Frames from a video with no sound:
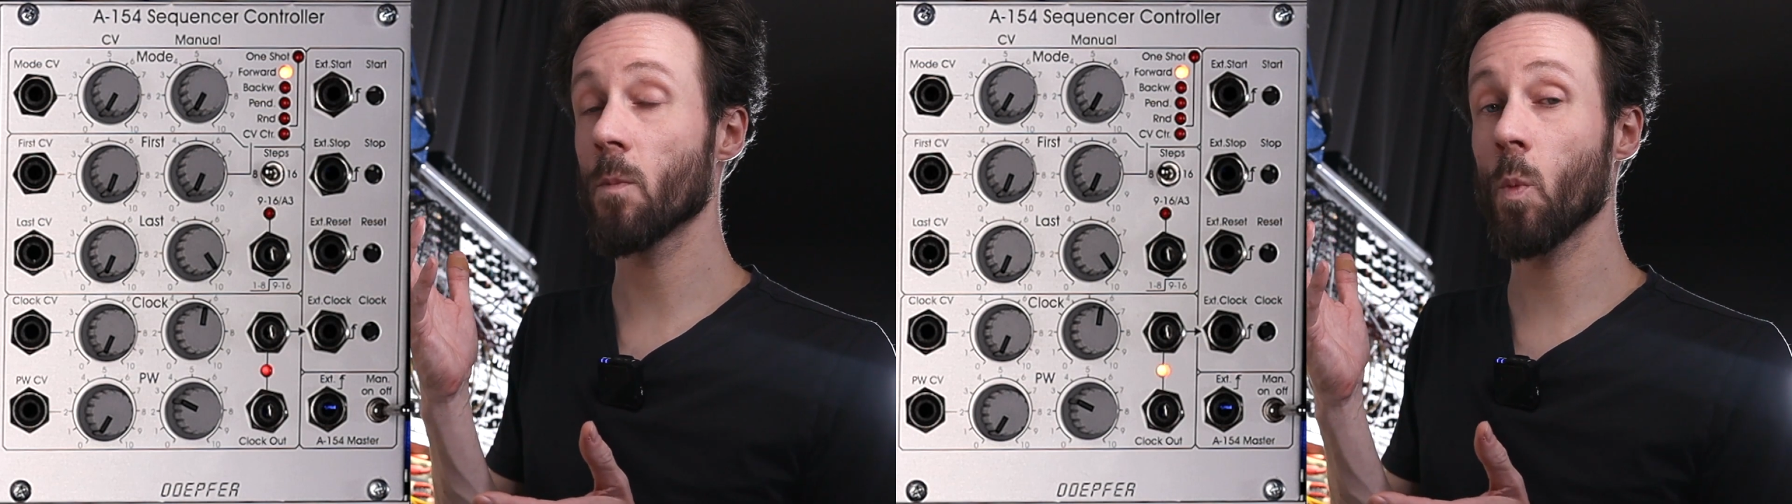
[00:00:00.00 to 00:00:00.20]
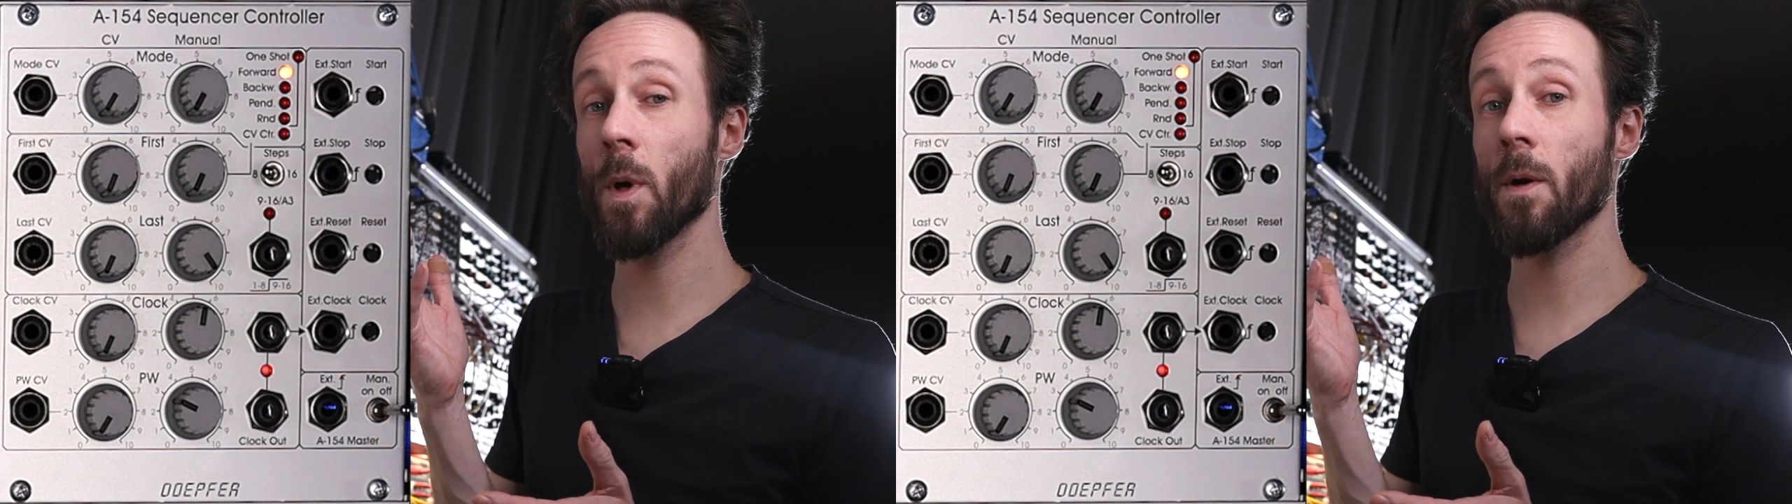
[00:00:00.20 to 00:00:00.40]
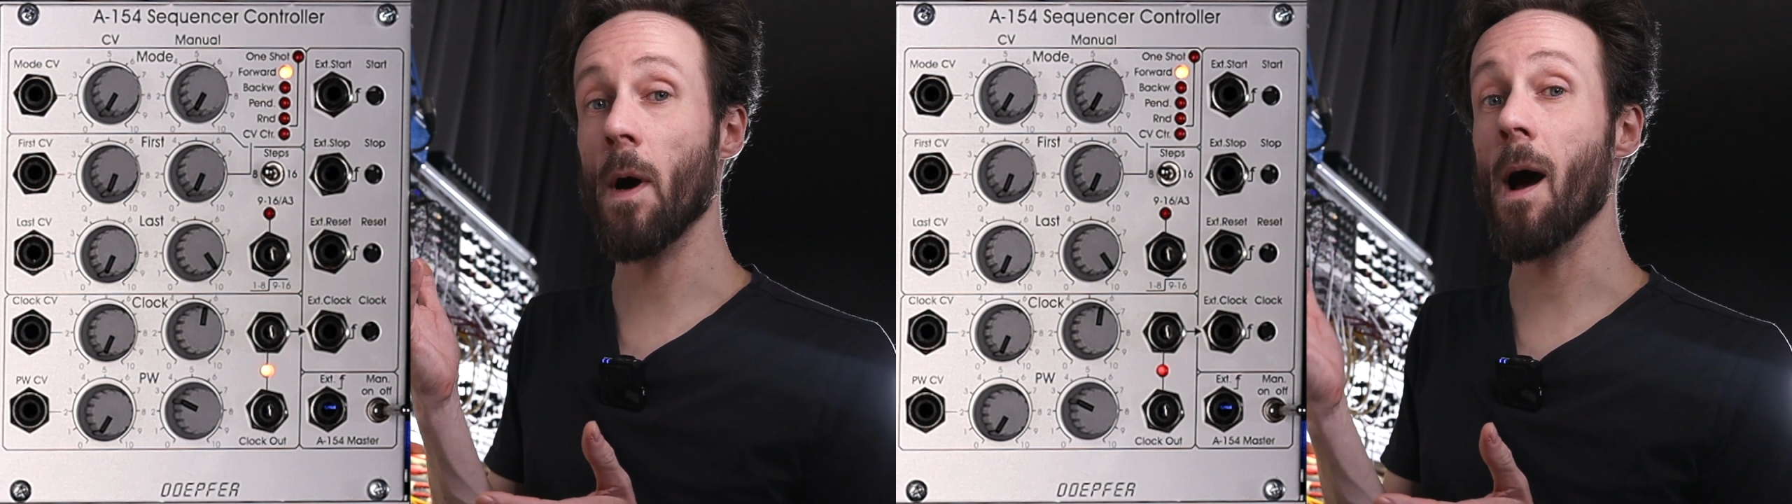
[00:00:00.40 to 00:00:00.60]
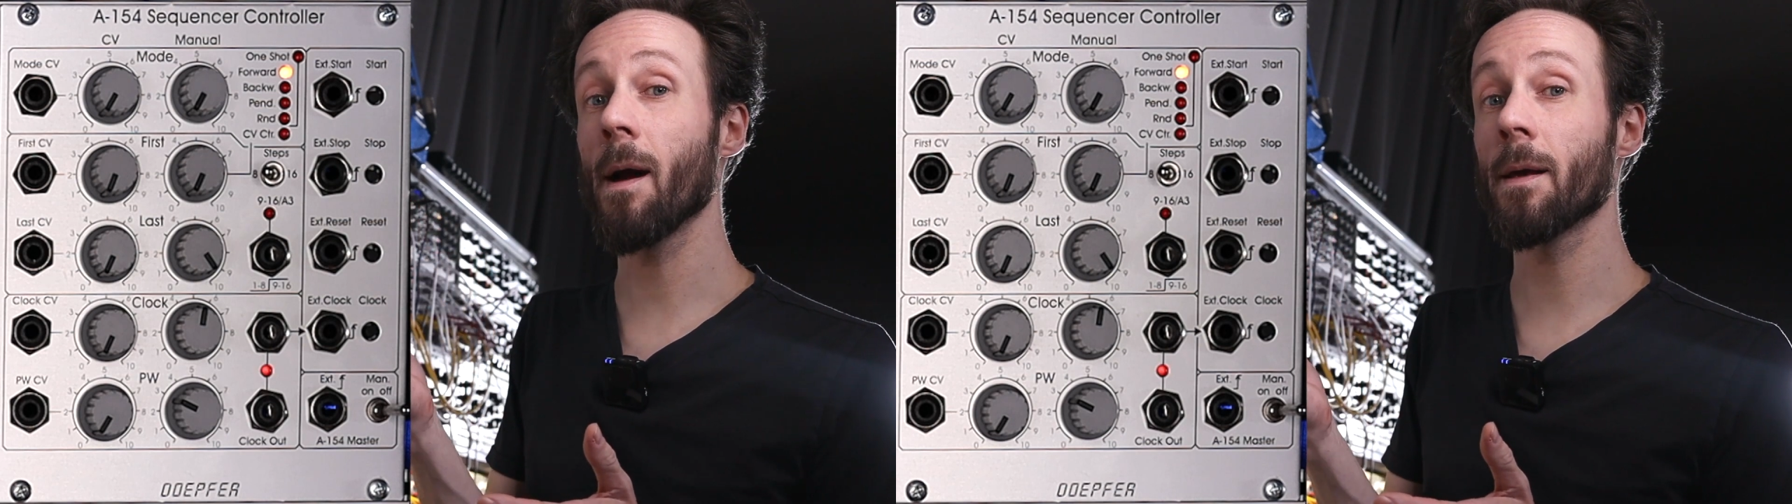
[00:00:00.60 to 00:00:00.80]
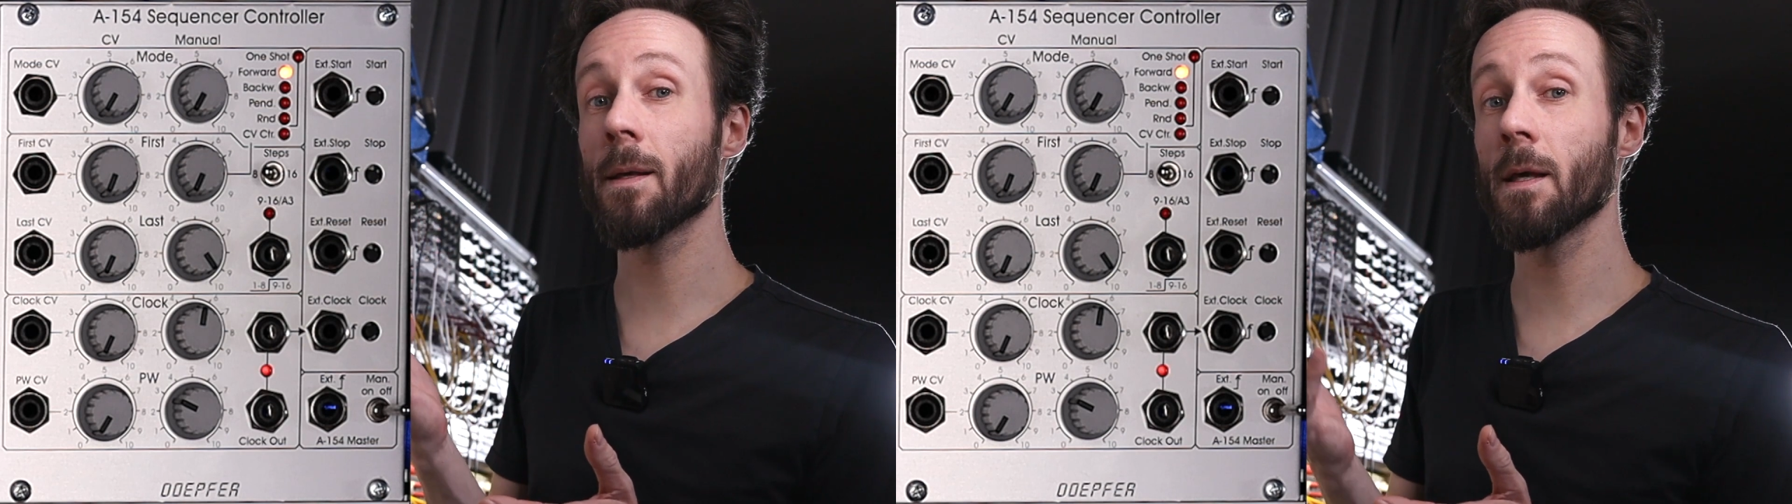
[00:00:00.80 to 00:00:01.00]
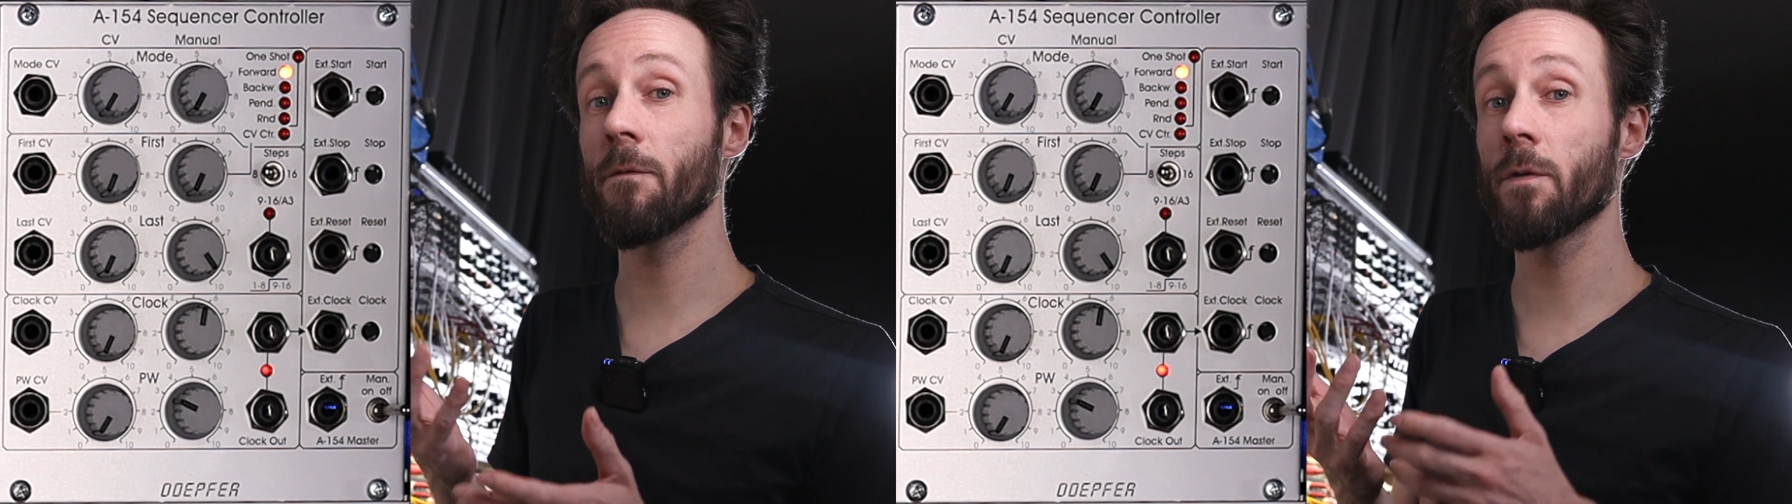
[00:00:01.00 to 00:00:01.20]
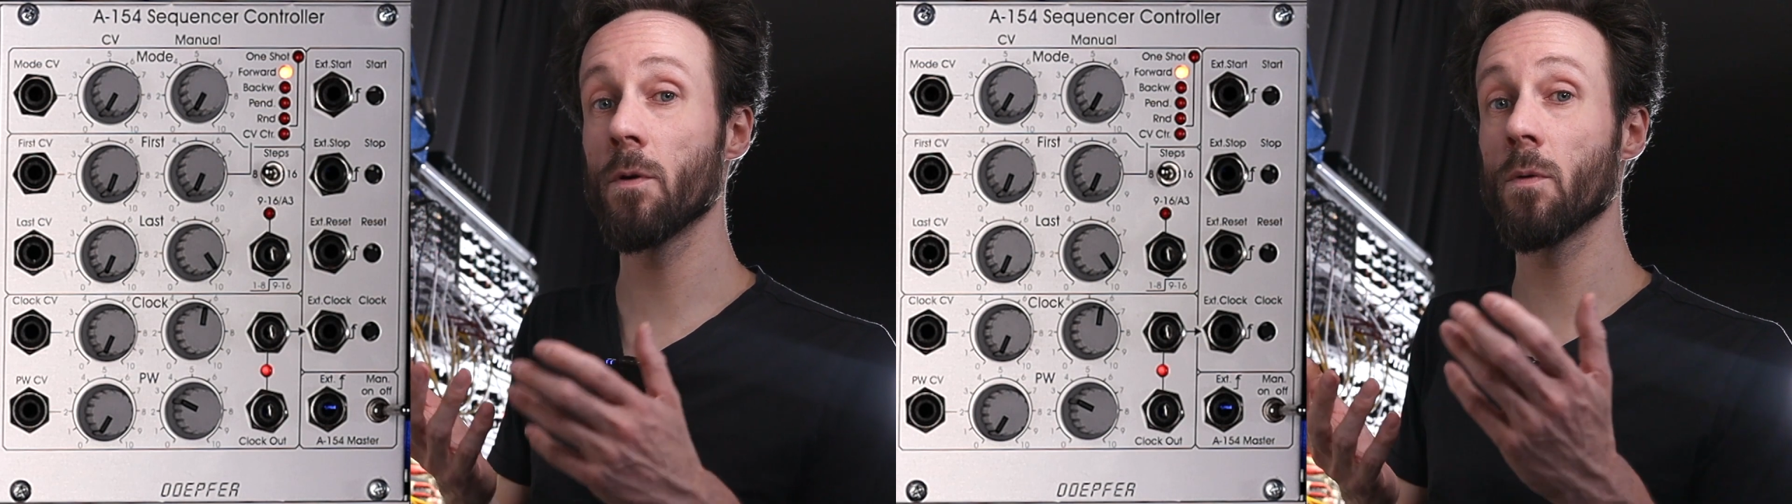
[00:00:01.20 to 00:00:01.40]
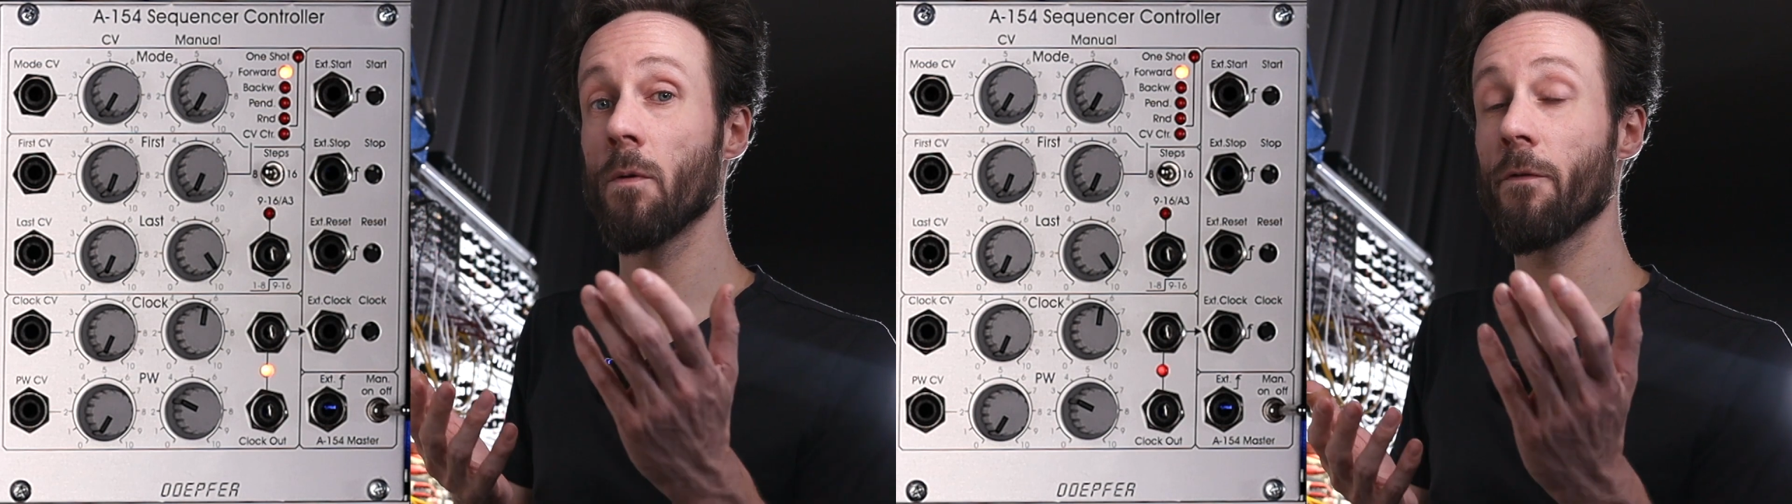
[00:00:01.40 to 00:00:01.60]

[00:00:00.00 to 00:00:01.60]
where I give you